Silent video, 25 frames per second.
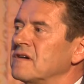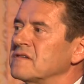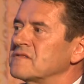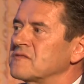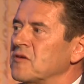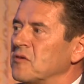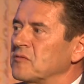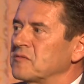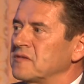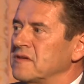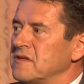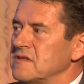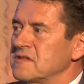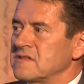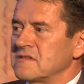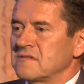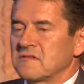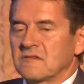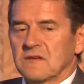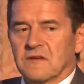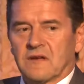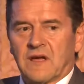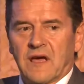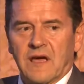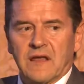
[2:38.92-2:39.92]
So
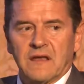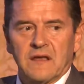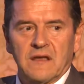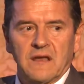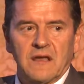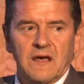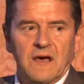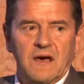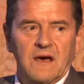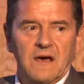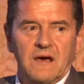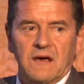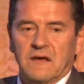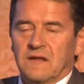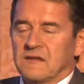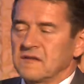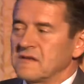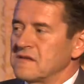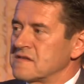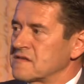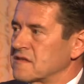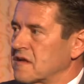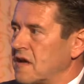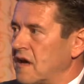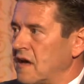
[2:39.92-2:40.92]
this
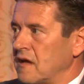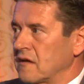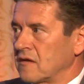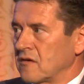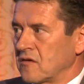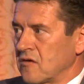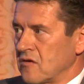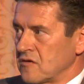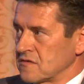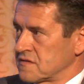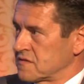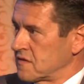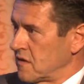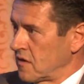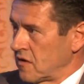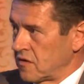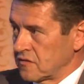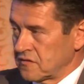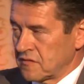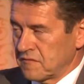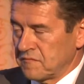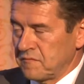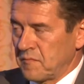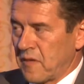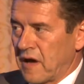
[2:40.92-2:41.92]
can cost a
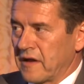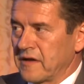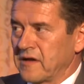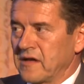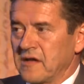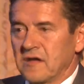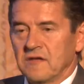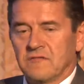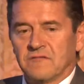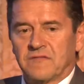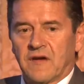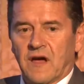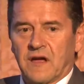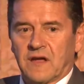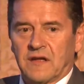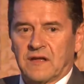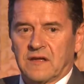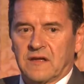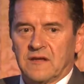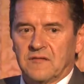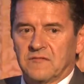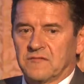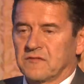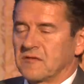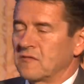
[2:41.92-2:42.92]
lot of money if I
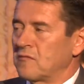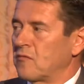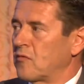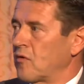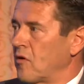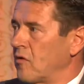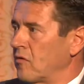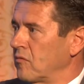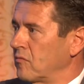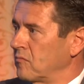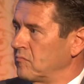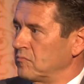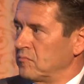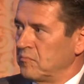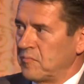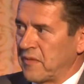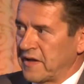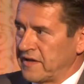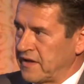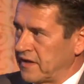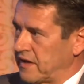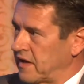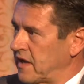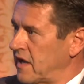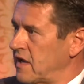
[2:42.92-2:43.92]
give the wrong
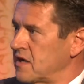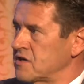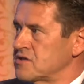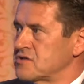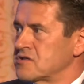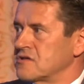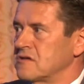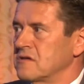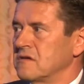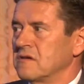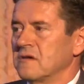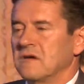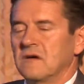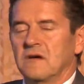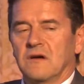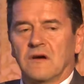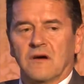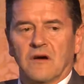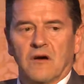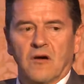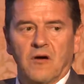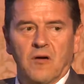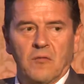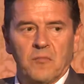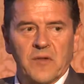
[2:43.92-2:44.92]
medication
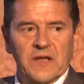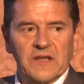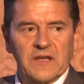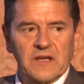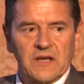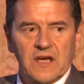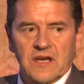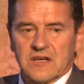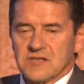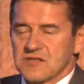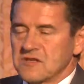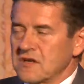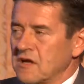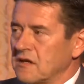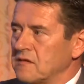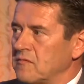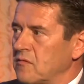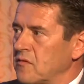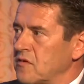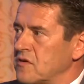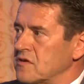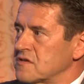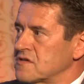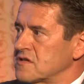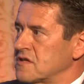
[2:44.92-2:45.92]
or medication
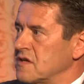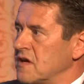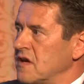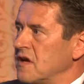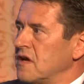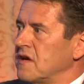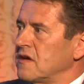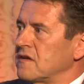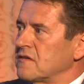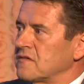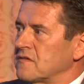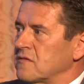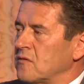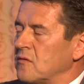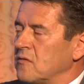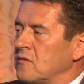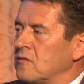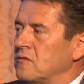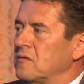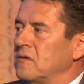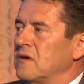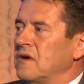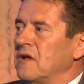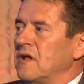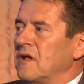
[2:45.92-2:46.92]
adverse.
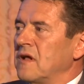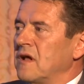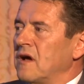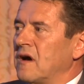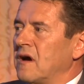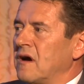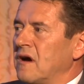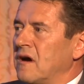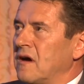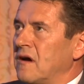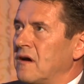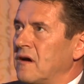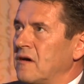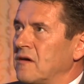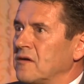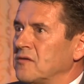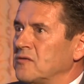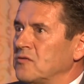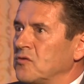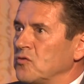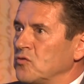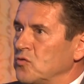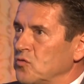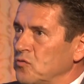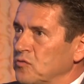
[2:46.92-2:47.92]
So
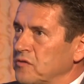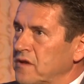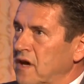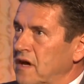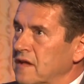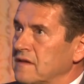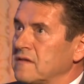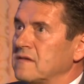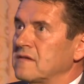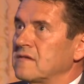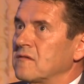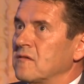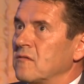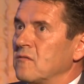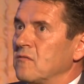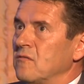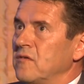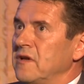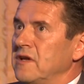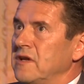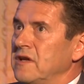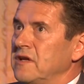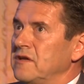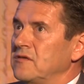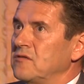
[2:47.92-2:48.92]
to do that,
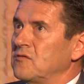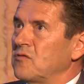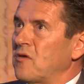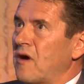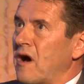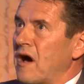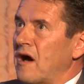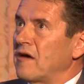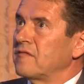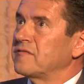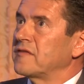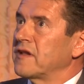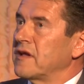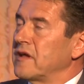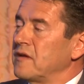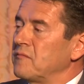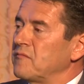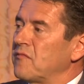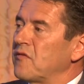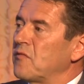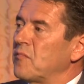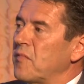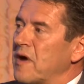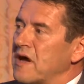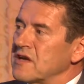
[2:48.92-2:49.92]
we need to have the
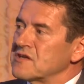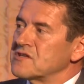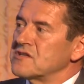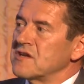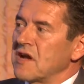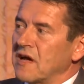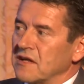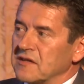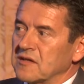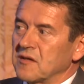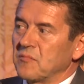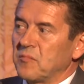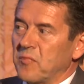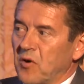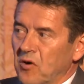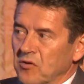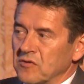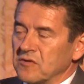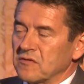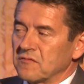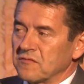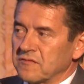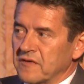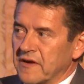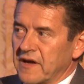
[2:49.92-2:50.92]
information at the
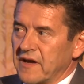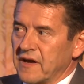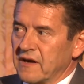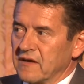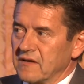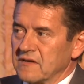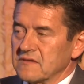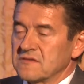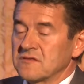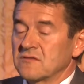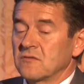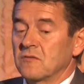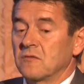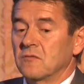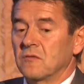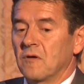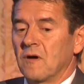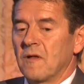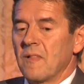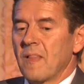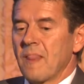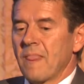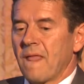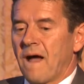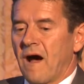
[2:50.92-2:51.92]
point of care. So
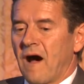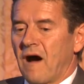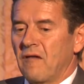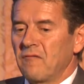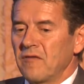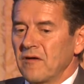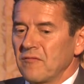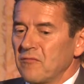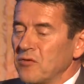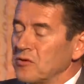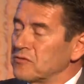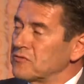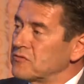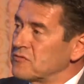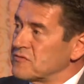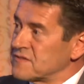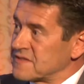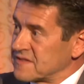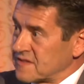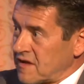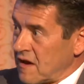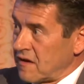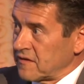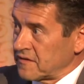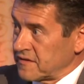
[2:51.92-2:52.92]
how we want to
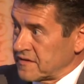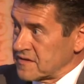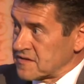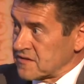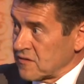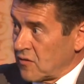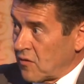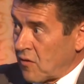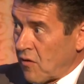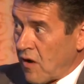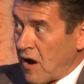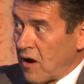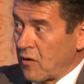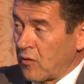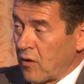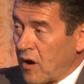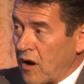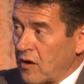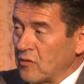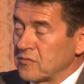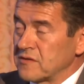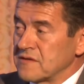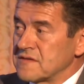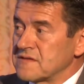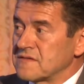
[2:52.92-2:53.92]
start this, or
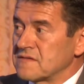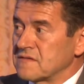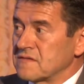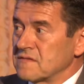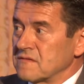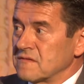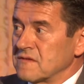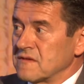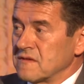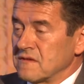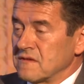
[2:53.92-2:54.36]
how this